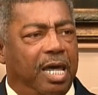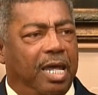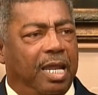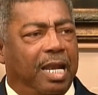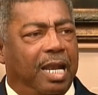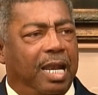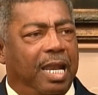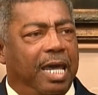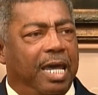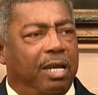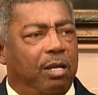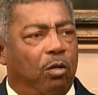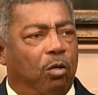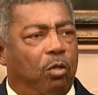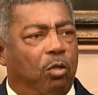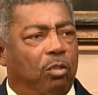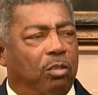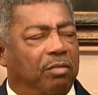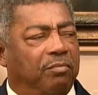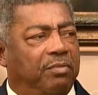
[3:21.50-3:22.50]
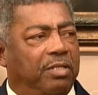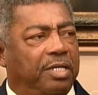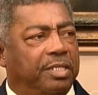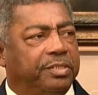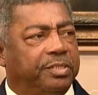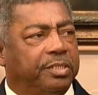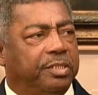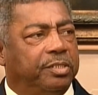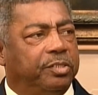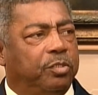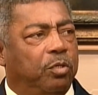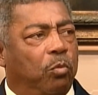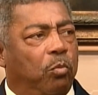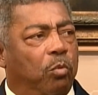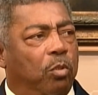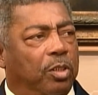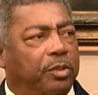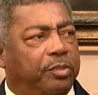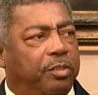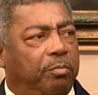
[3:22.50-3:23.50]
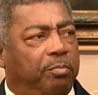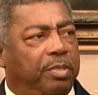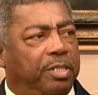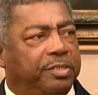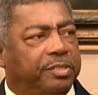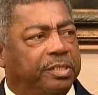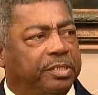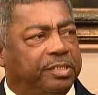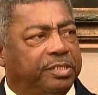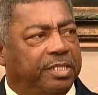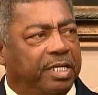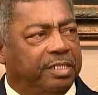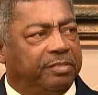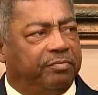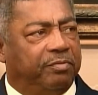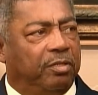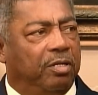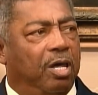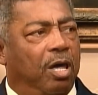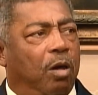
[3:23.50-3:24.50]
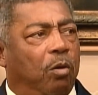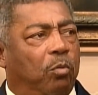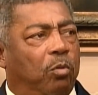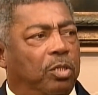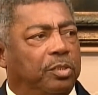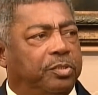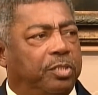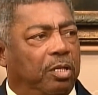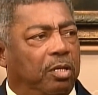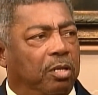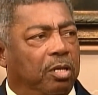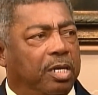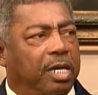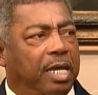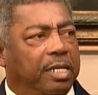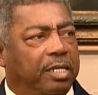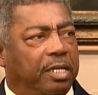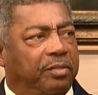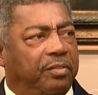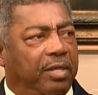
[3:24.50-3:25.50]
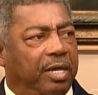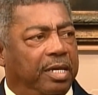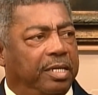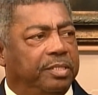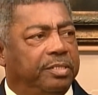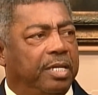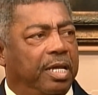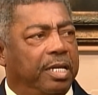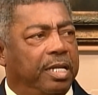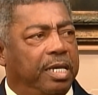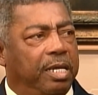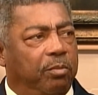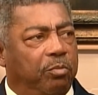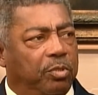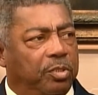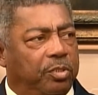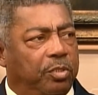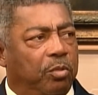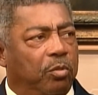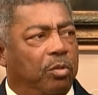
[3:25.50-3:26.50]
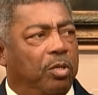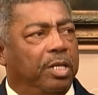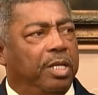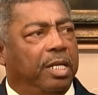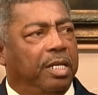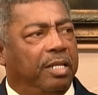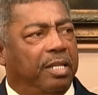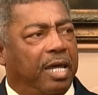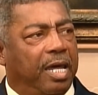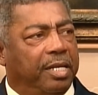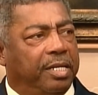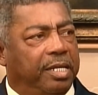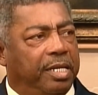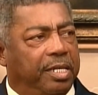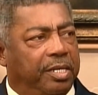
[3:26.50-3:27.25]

led all of us to want to be successful, want to look at the things that he was doing and that he